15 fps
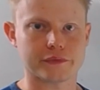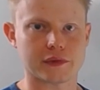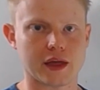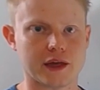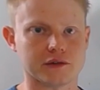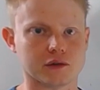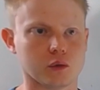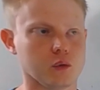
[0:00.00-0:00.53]

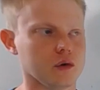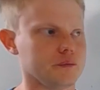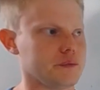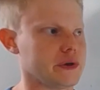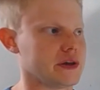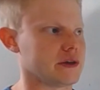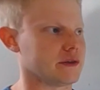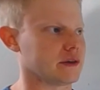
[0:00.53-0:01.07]
as it would
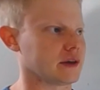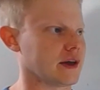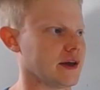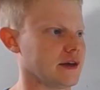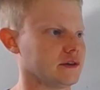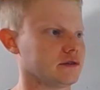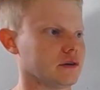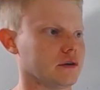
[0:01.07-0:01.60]
be in the
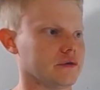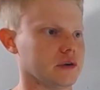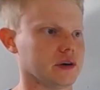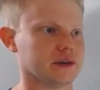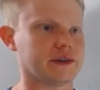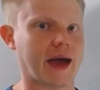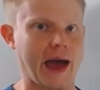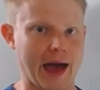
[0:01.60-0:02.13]
case of a
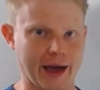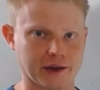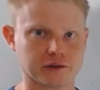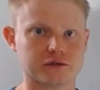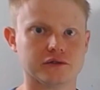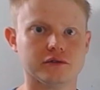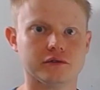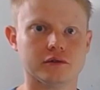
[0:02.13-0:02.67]

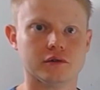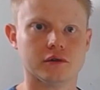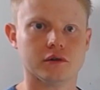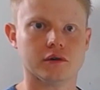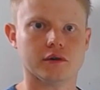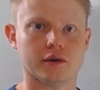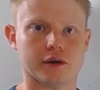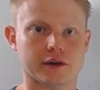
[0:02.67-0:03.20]
tax,
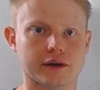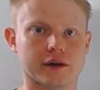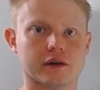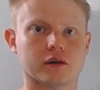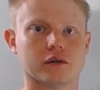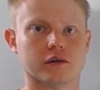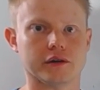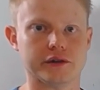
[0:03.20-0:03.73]
an
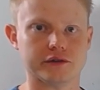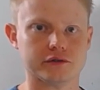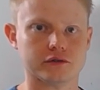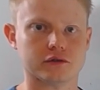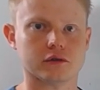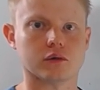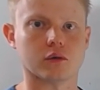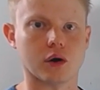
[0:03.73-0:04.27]
increase,
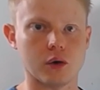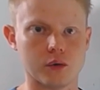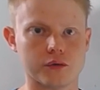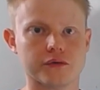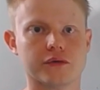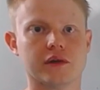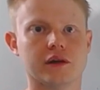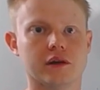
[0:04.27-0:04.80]

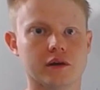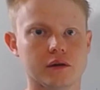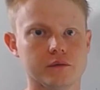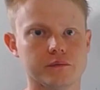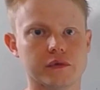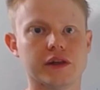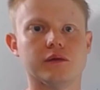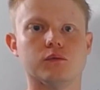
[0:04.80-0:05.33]
growth,
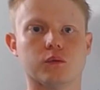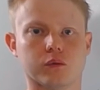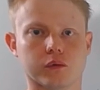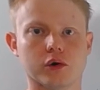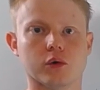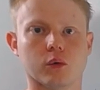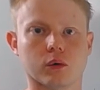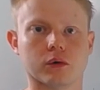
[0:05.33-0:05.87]
in
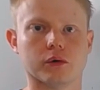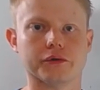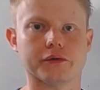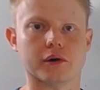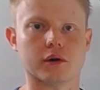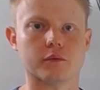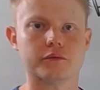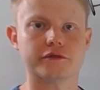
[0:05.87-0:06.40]
real-world
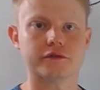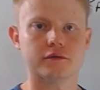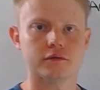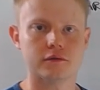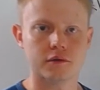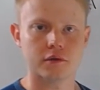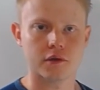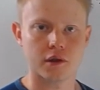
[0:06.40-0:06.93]
terms.
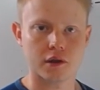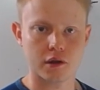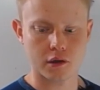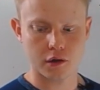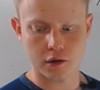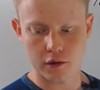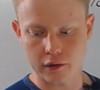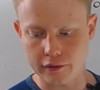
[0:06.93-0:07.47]

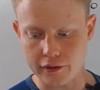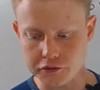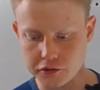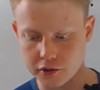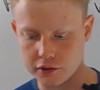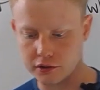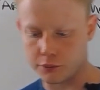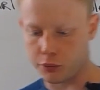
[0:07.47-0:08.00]
Let's look
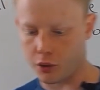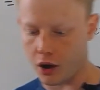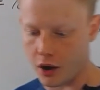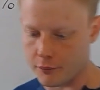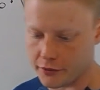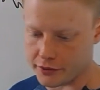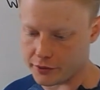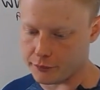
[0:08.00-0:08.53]
at the
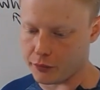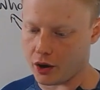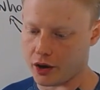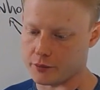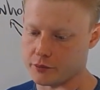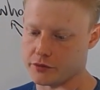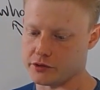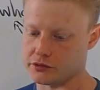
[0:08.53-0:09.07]
problem on the
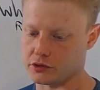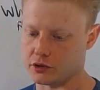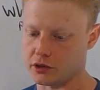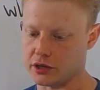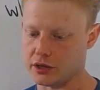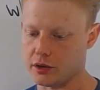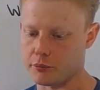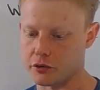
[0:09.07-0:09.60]
bottom of the
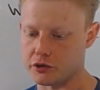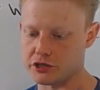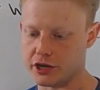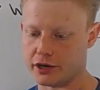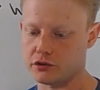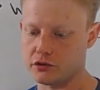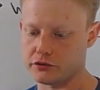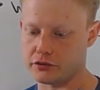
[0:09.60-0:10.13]
screen. A
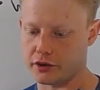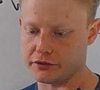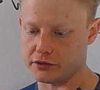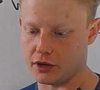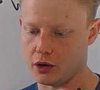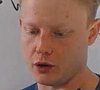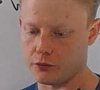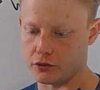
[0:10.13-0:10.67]
projector is on
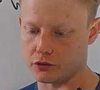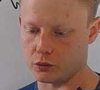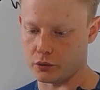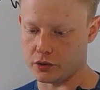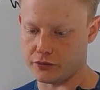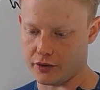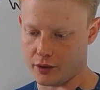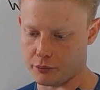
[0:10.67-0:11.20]
sale for
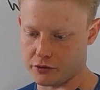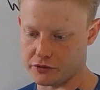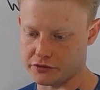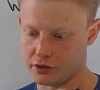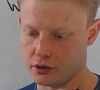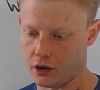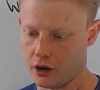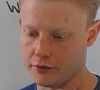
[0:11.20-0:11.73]

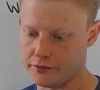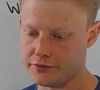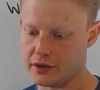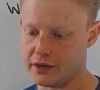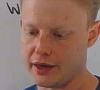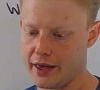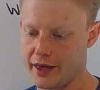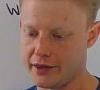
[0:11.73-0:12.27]
25% off
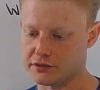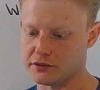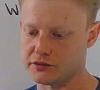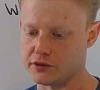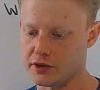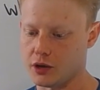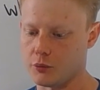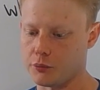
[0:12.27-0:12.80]
and has a
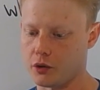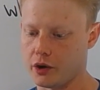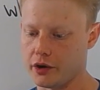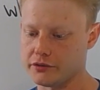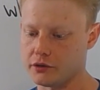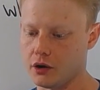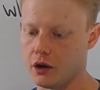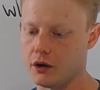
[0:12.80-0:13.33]
sale
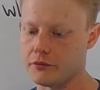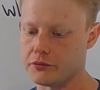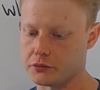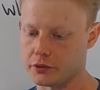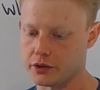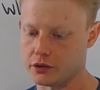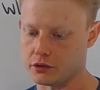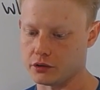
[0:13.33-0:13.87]
price of
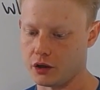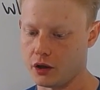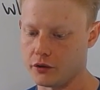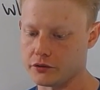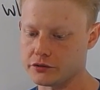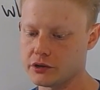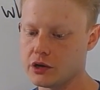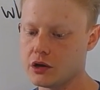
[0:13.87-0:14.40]
$300.